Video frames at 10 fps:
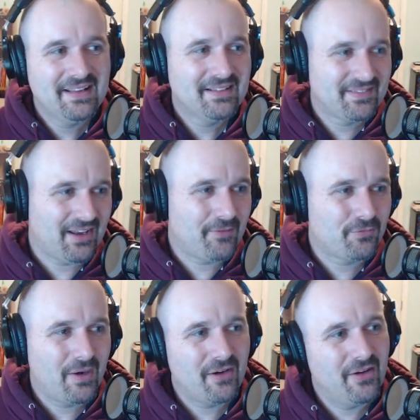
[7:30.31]

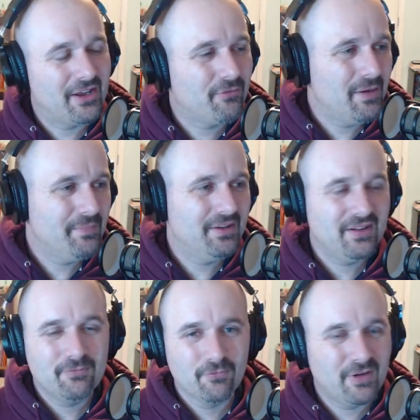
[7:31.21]
software, equipment,
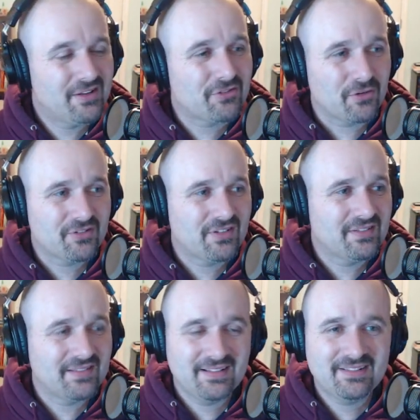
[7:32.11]

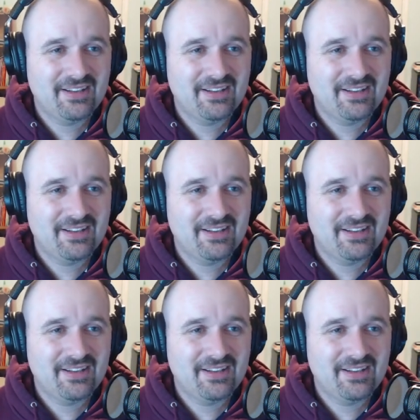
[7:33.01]
resources,